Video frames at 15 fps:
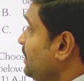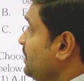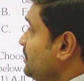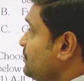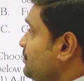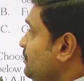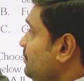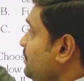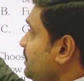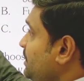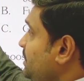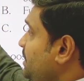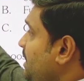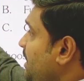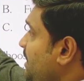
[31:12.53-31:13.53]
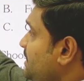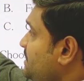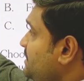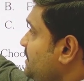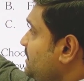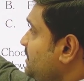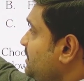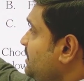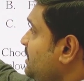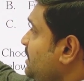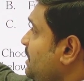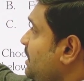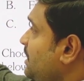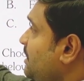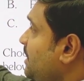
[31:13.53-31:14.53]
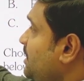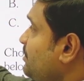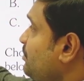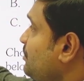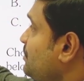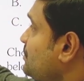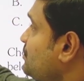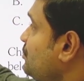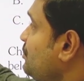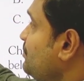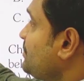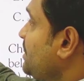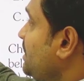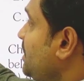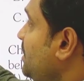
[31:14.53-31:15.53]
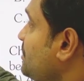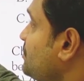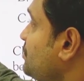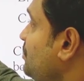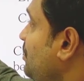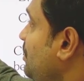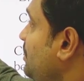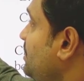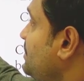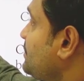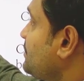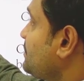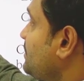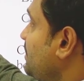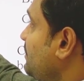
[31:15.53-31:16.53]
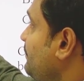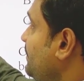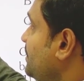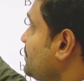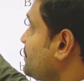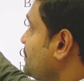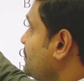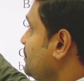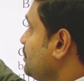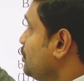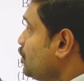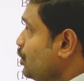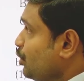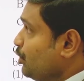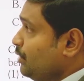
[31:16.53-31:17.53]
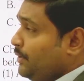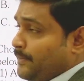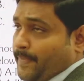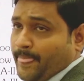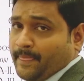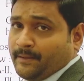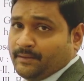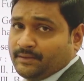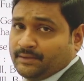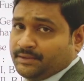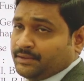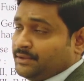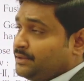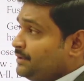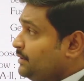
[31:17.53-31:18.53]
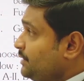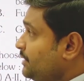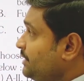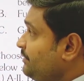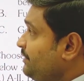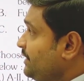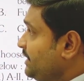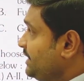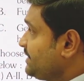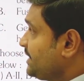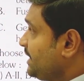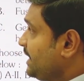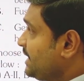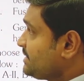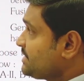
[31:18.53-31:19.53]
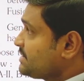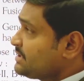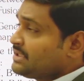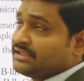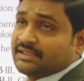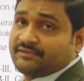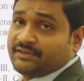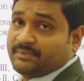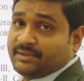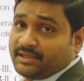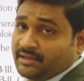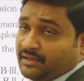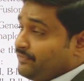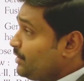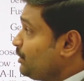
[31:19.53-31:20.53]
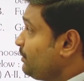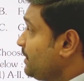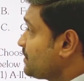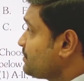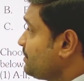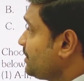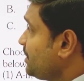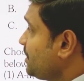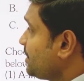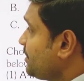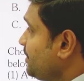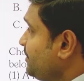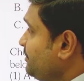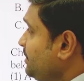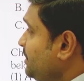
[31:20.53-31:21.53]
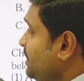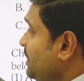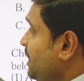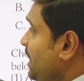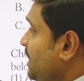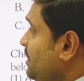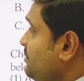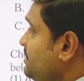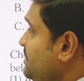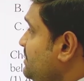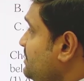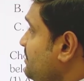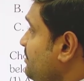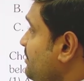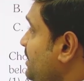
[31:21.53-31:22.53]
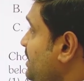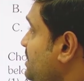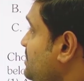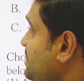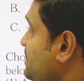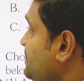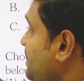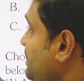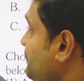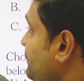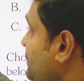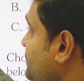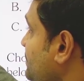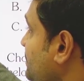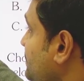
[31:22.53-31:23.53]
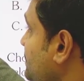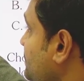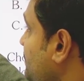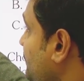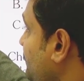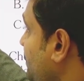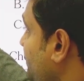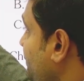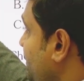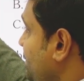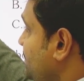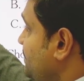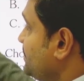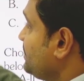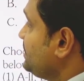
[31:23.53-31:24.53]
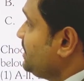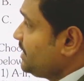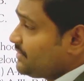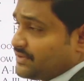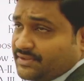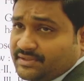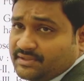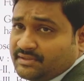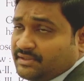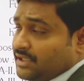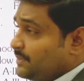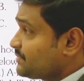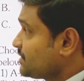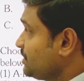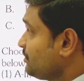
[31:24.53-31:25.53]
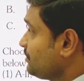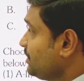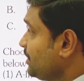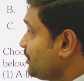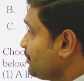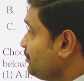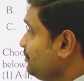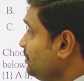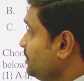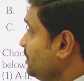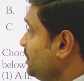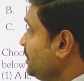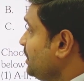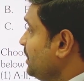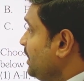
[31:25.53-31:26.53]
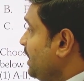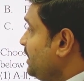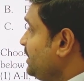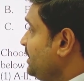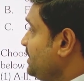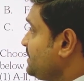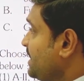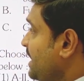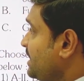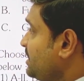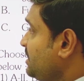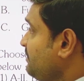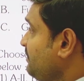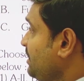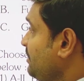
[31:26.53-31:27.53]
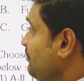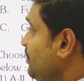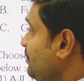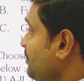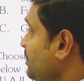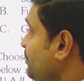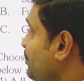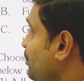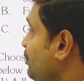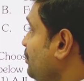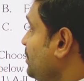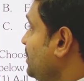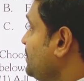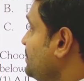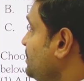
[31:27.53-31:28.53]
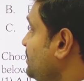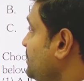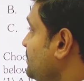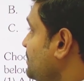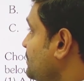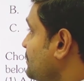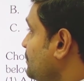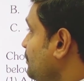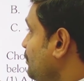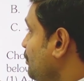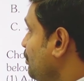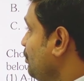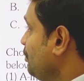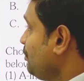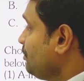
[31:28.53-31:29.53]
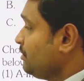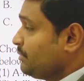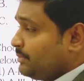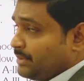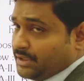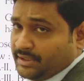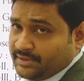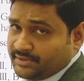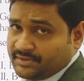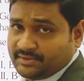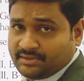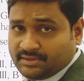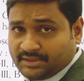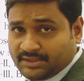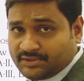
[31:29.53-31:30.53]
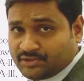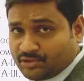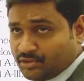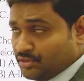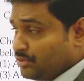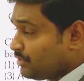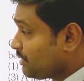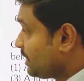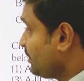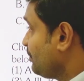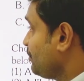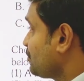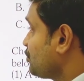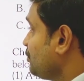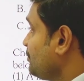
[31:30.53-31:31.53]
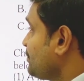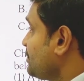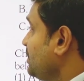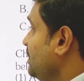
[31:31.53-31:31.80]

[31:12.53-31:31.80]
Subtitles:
So it has a ribosomes attached on its surface. No. If it is attached, that will be a rough endoplasmic reticulum. And this is the major site for synthesis of lipids. Yes, absolutely true. And it is actively involved in protein synthesis. No, because there is no ribosomes.